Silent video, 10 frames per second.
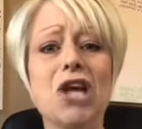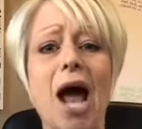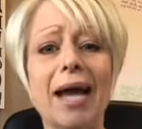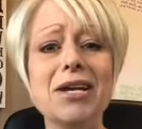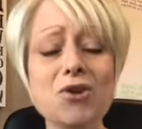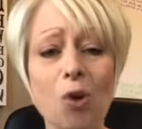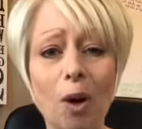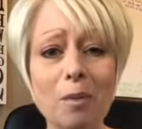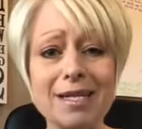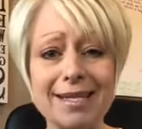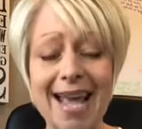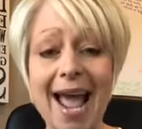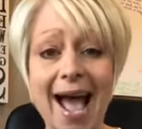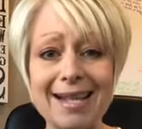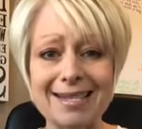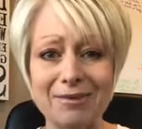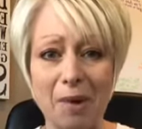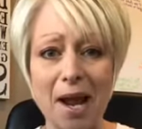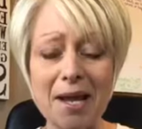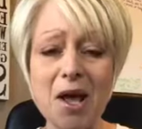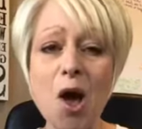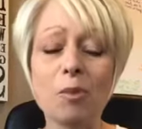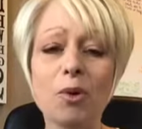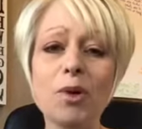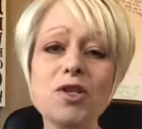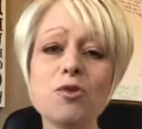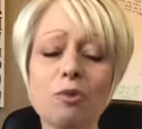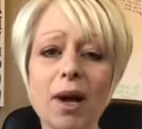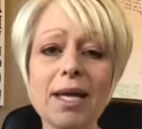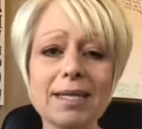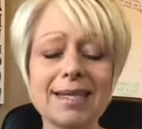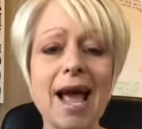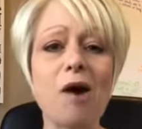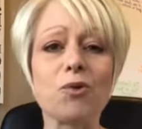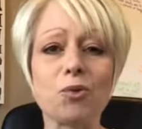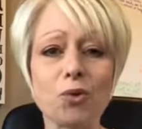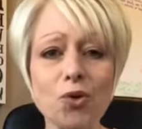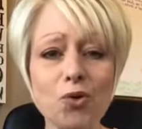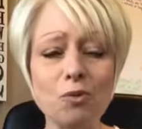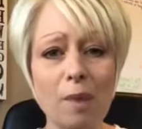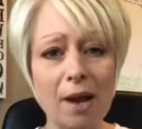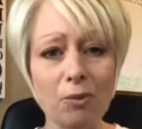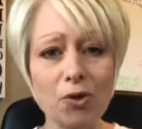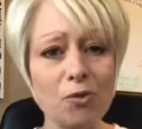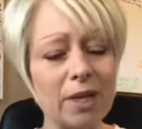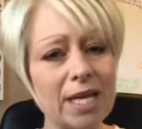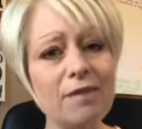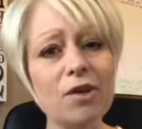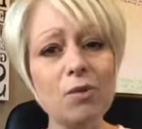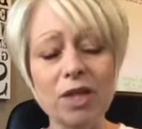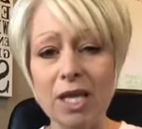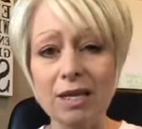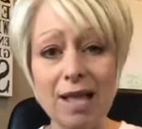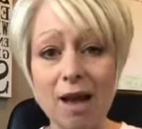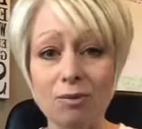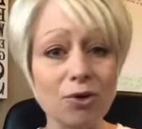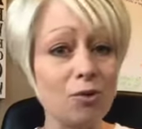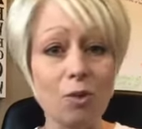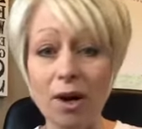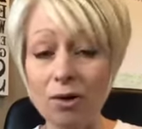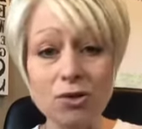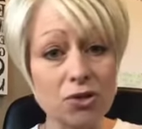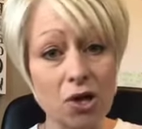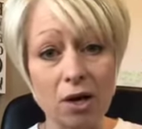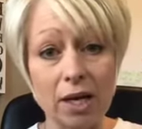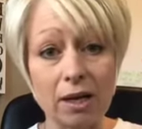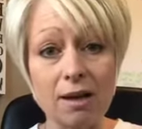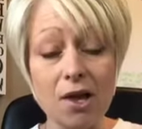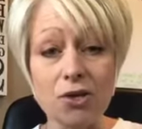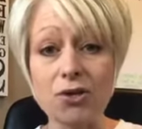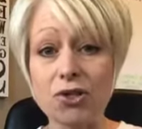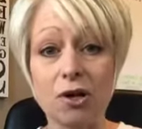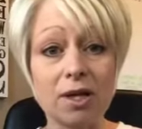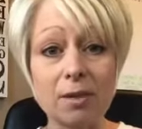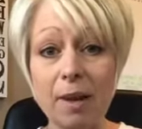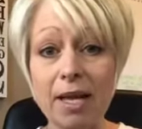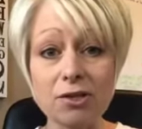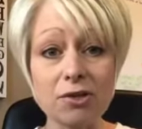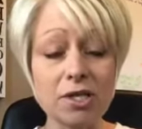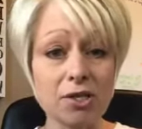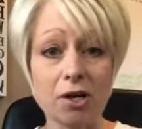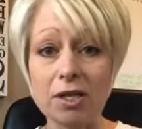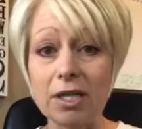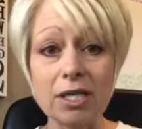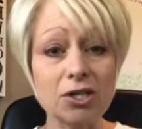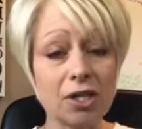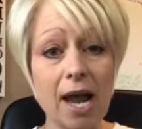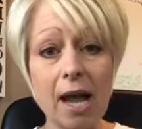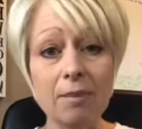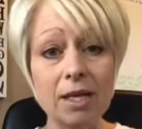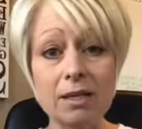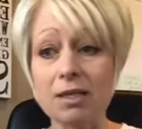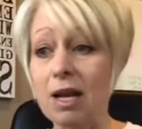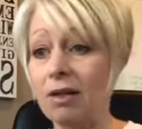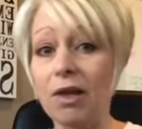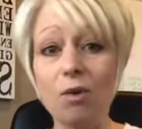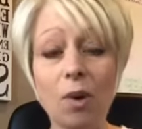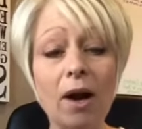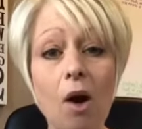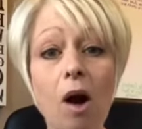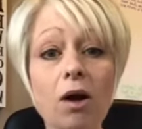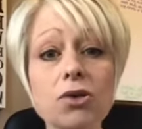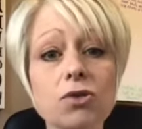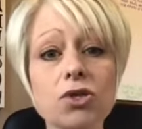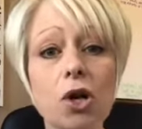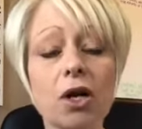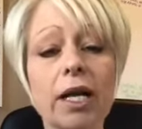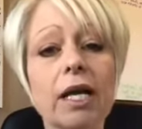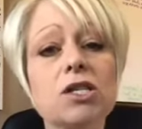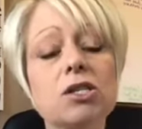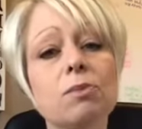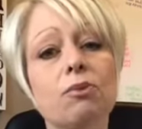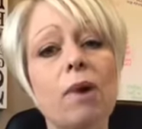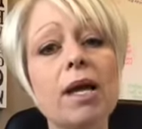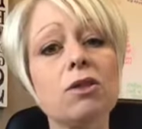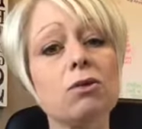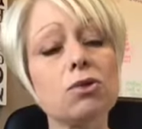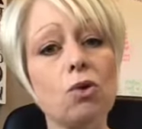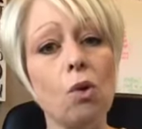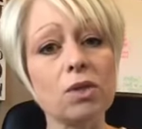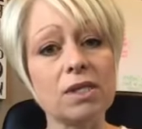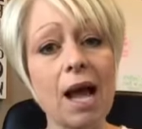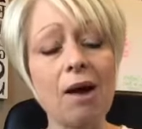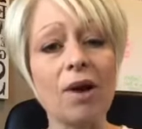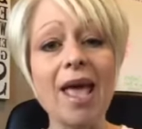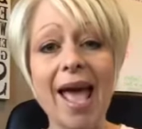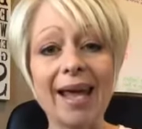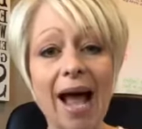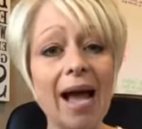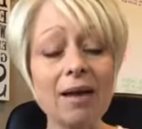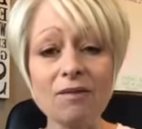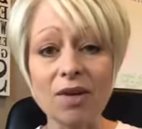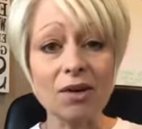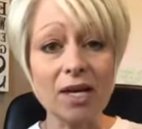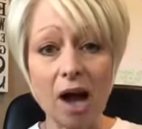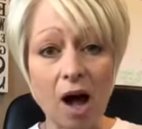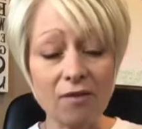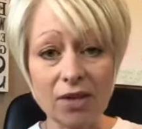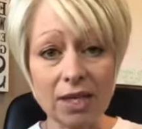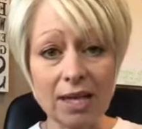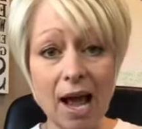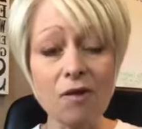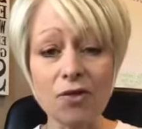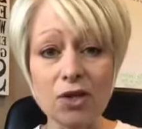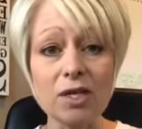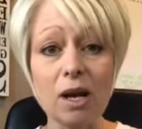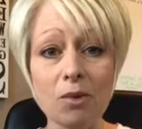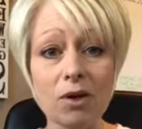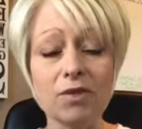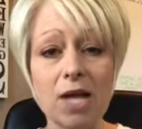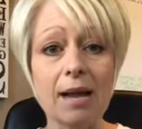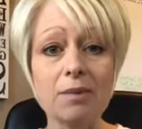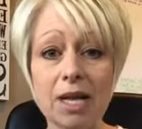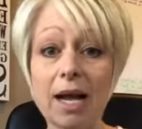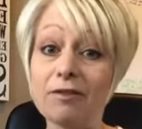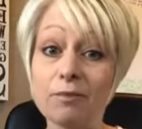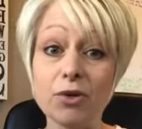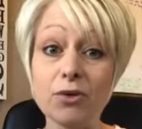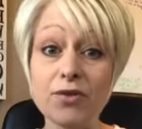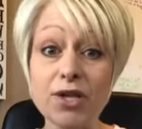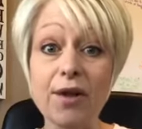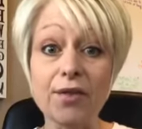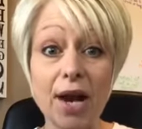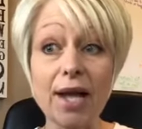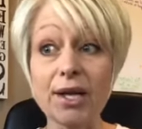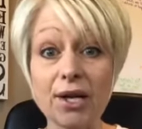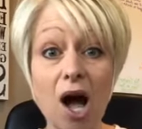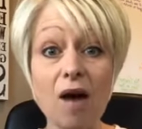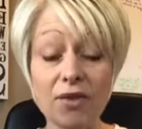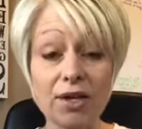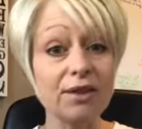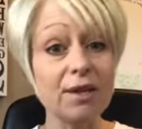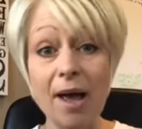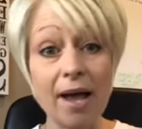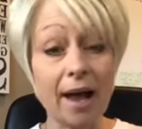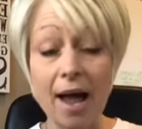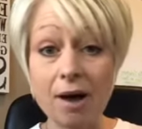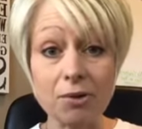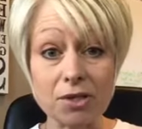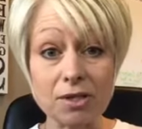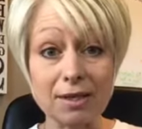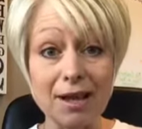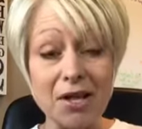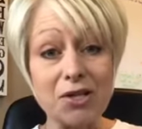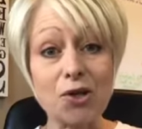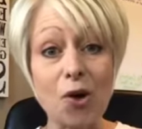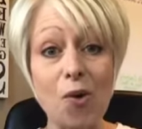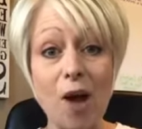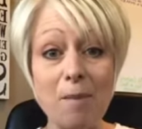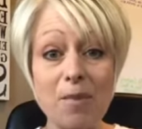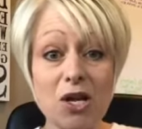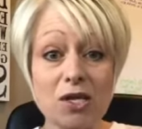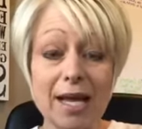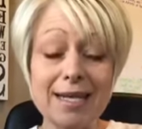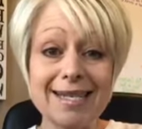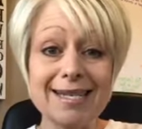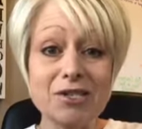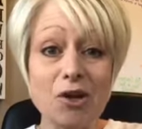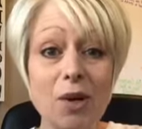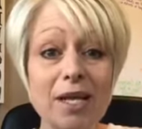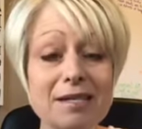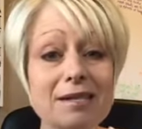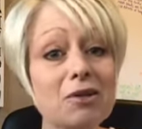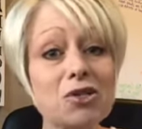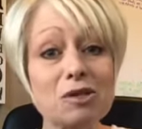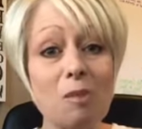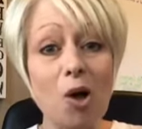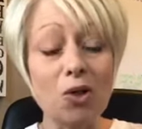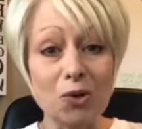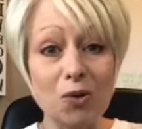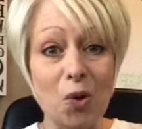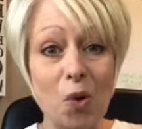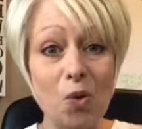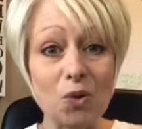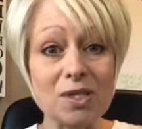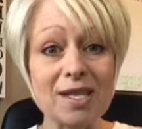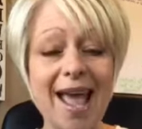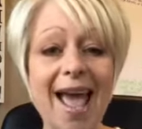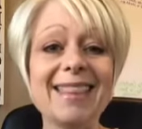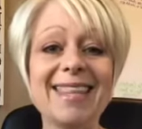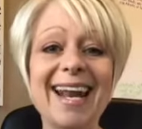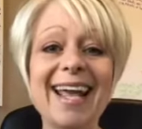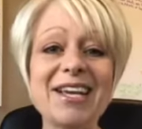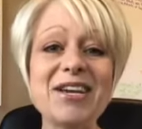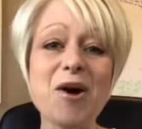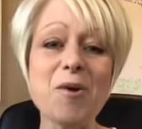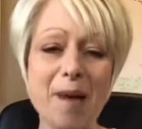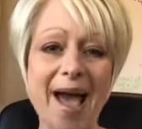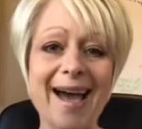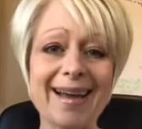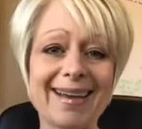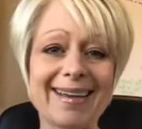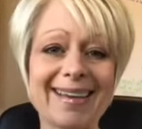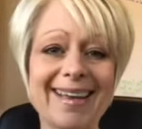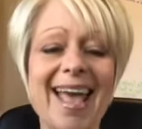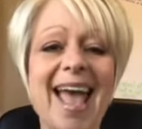ginormous task, right? But when you break it down room by room, and even within that room, where are you starting? You start in the pantry, start in the kitchen cabinets. Like, where are you starting? And just break those goals down. And I am very confident now for the number of times that I have moved that I can confidently pack a house. So, because I did so in such small little goals, and then I can go back